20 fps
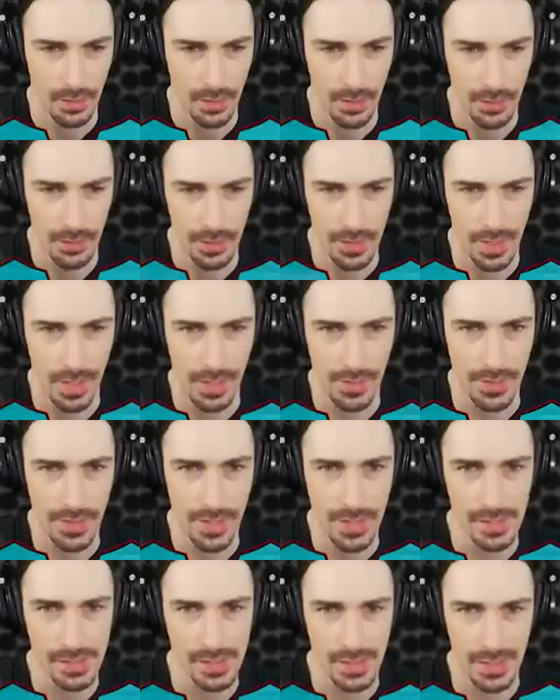Okay,
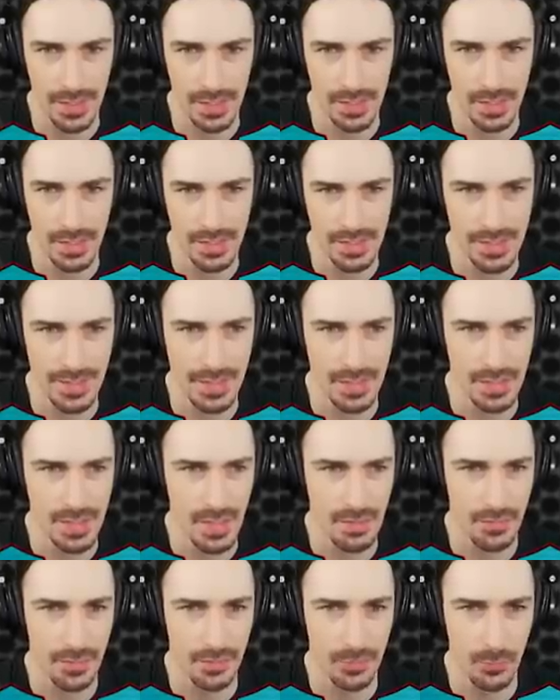this is the
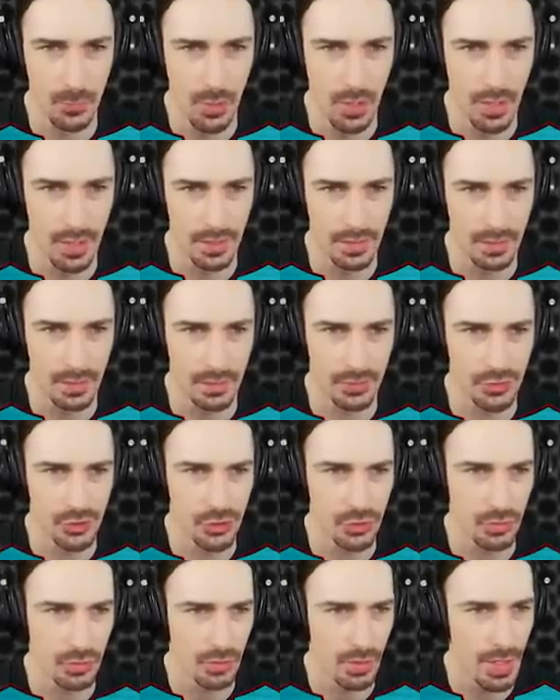C71
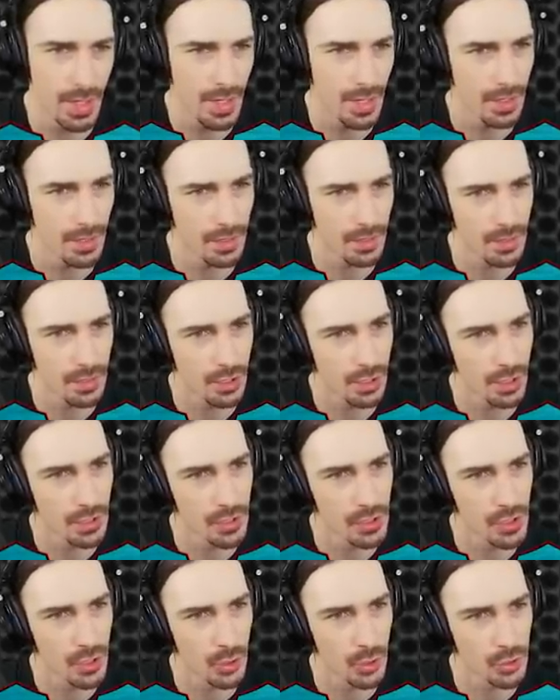
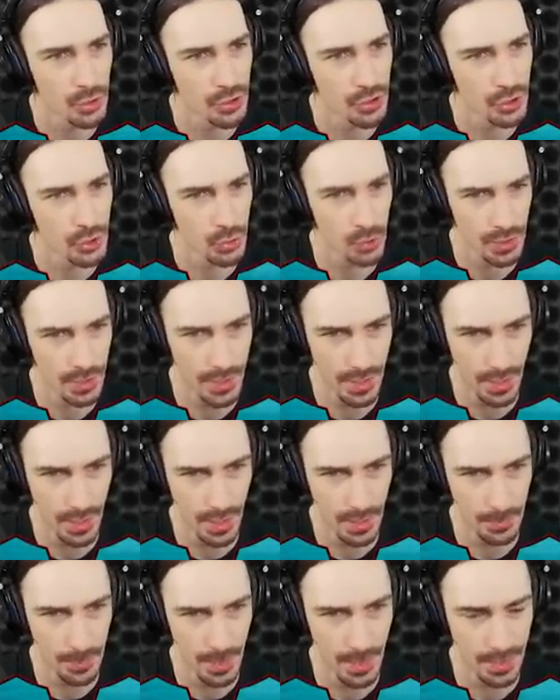
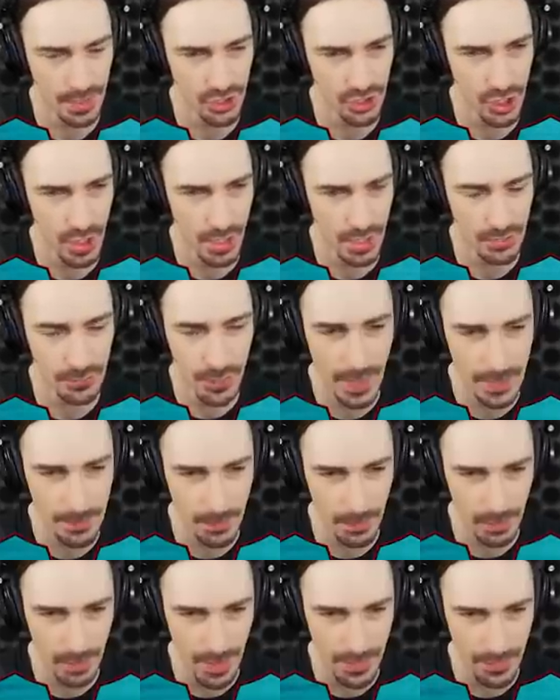Dragonosuke by Shade
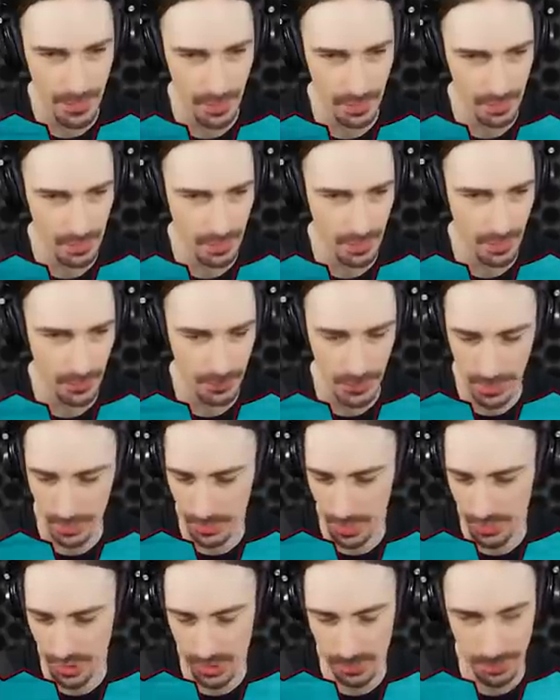Viper, I think. If
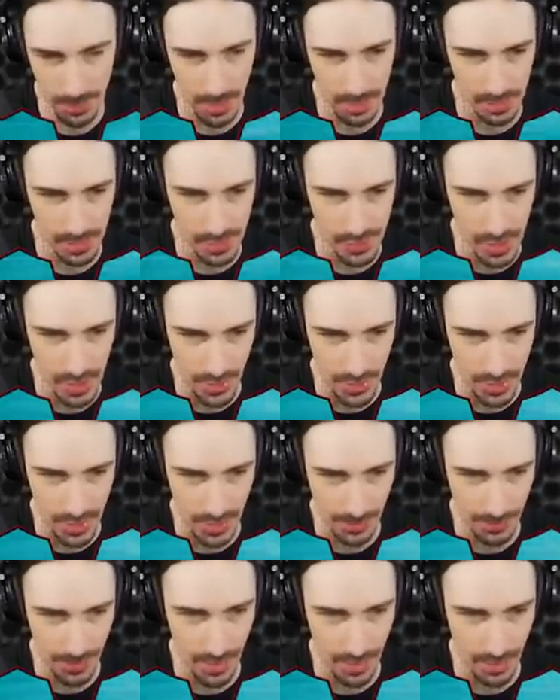I just barely saw the
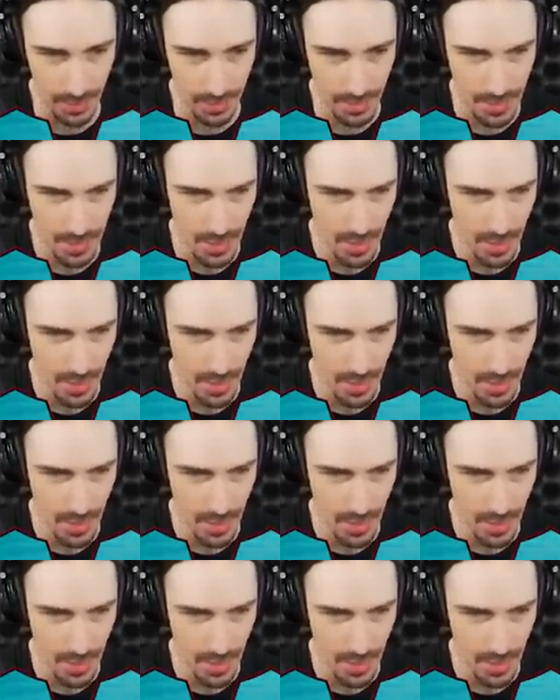name there.